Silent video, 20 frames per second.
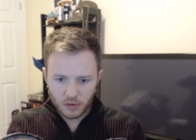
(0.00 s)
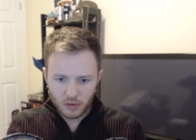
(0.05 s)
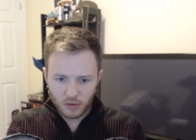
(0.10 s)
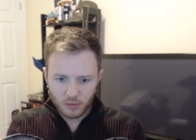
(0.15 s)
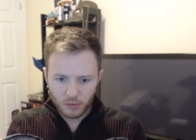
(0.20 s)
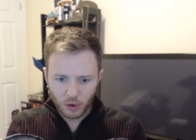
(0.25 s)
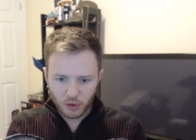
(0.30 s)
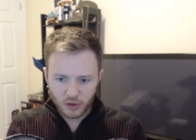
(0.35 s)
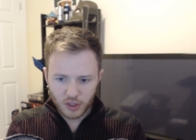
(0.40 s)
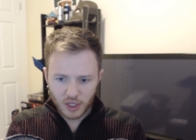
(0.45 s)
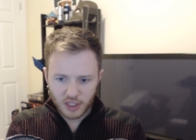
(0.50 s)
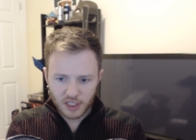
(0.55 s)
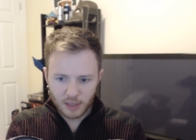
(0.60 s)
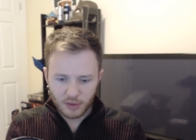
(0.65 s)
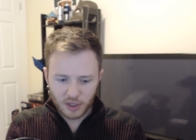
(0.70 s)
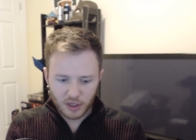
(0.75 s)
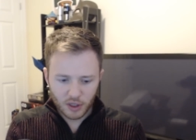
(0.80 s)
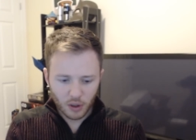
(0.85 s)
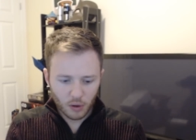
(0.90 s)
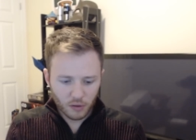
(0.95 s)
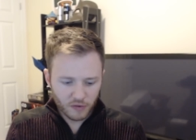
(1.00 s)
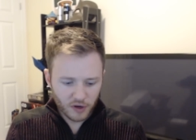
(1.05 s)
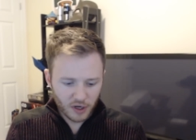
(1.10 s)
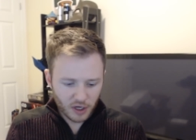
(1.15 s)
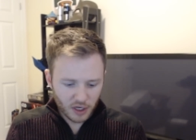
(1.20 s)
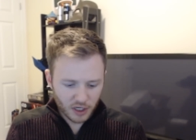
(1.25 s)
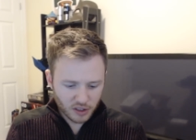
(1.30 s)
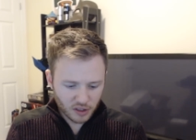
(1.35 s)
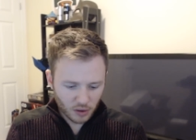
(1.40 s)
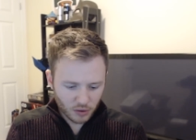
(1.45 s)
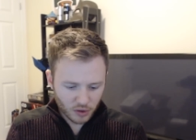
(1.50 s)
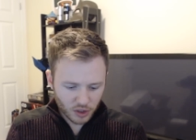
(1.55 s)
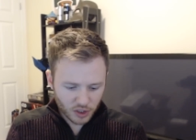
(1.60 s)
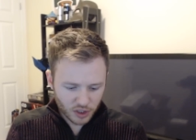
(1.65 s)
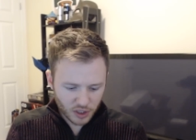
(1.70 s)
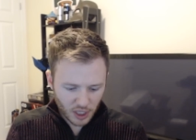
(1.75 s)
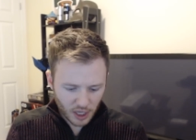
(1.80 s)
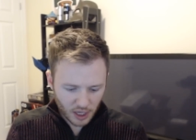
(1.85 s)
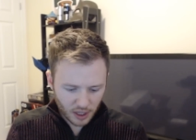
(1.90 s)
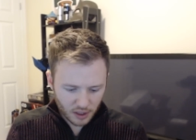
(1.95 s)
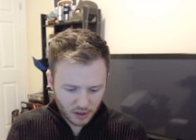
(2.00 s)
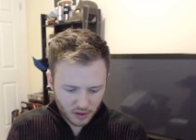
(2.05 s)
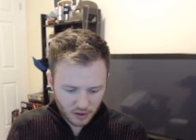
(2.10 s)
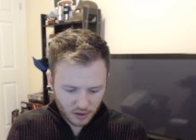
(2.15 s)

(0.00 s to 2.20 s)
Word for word: both sides empty. No infinity stone just yet.